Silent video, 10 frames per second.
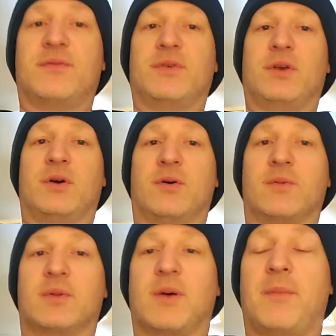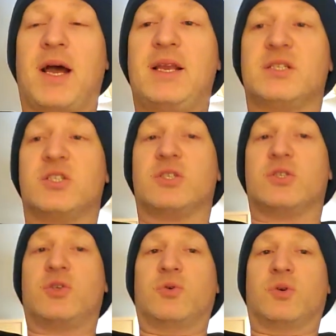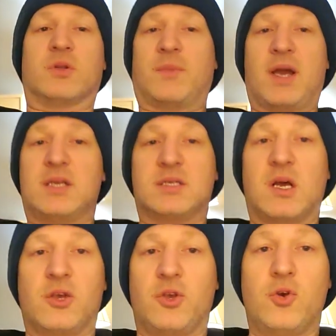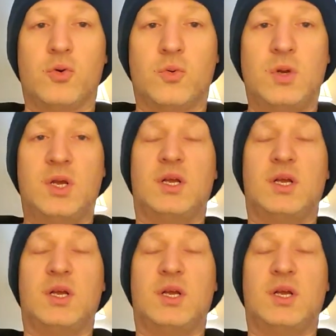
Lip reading: You know, the mind is just a tool, the mind is not you.